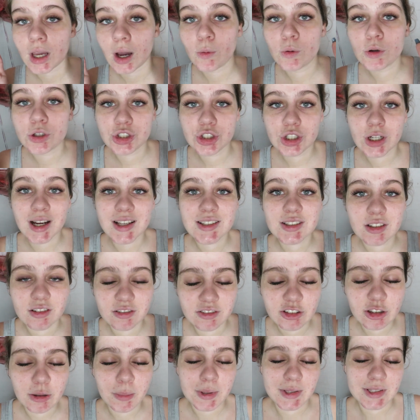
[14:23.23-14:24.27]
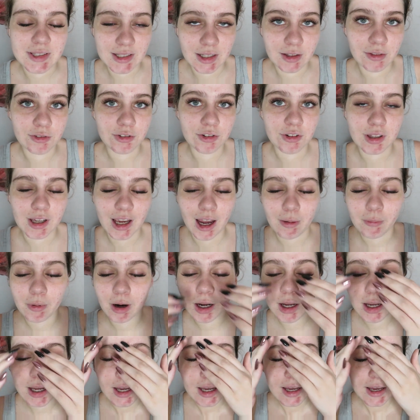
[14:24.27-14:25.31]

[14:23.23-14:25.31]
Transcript: I wish you guys could feel my skin through the camera.